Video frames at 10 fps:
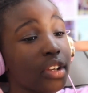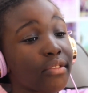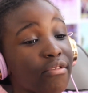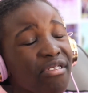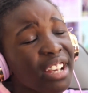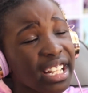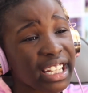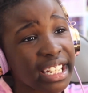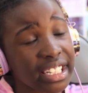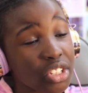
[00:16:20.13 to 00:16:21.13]

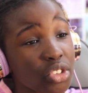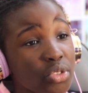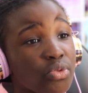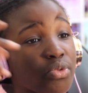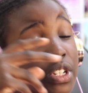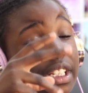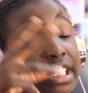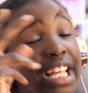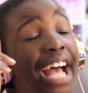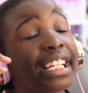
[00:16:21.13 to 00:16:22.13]
really, this is
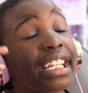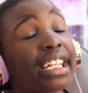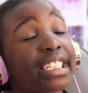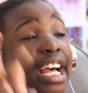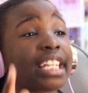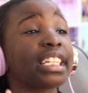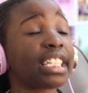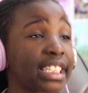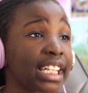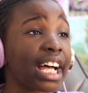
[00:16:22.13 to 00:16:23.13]
sadly, sadly,
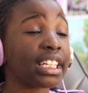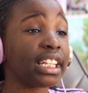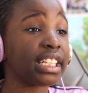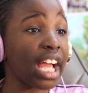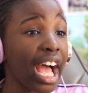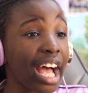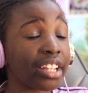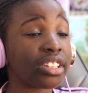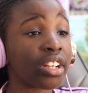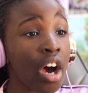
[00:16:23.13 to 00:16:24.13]
sadly the
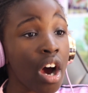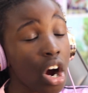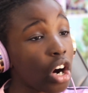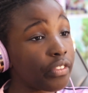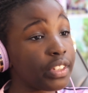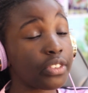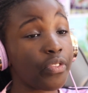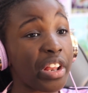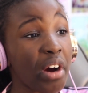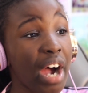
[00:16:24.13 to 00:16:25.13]
end of this
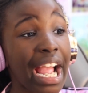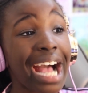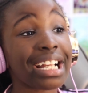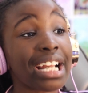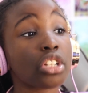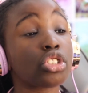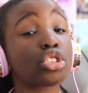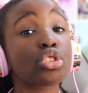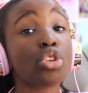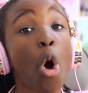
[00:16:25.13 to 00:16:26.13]
video. I had
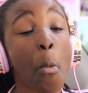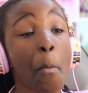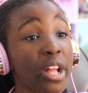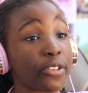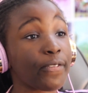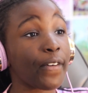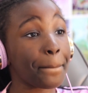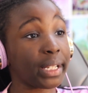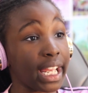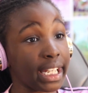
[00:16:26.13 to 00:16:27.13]
so much
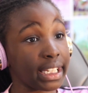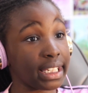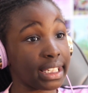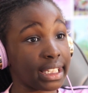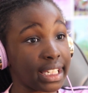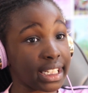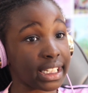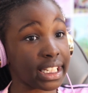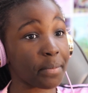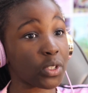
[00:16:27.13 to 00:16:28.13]
fun playing this
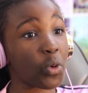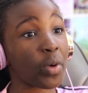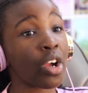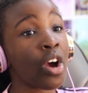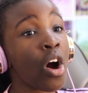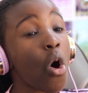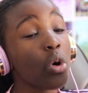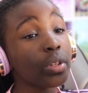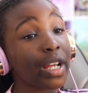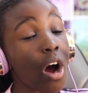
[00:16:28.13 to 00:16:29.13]
game. So we.
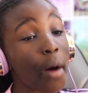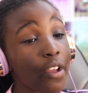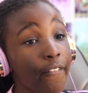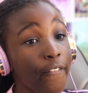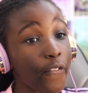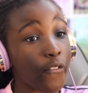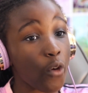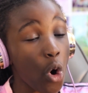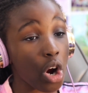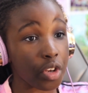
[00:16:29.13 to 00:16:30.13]
Only got up to
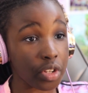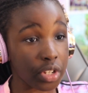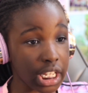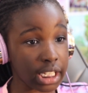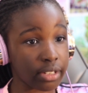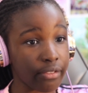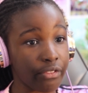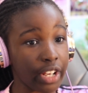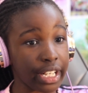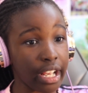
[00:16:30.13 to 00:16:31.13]
for this
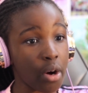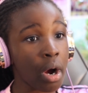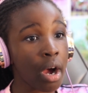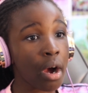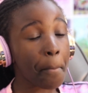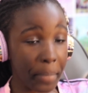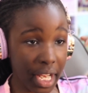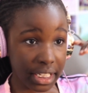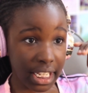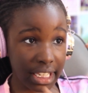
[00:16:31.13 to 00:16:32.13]
video,
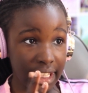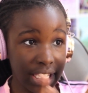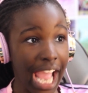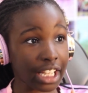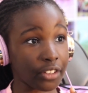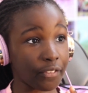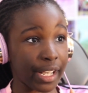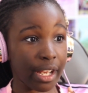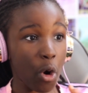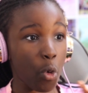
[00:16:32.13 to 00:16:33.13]
but next
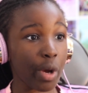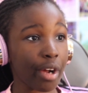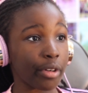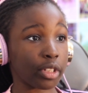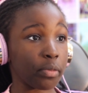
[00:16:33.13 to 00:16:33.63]
video we are going to